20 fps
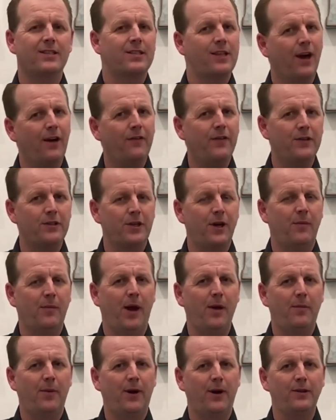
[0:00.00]
selfish on
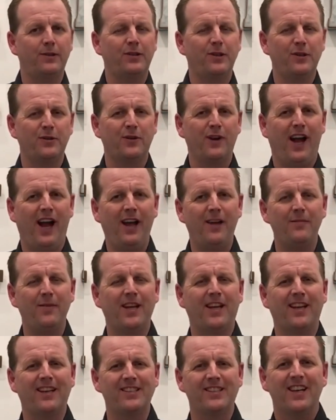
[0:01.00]
my part too, right?
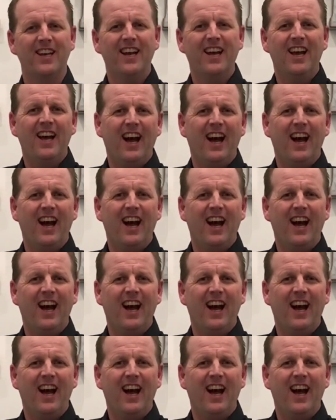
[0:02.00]
Because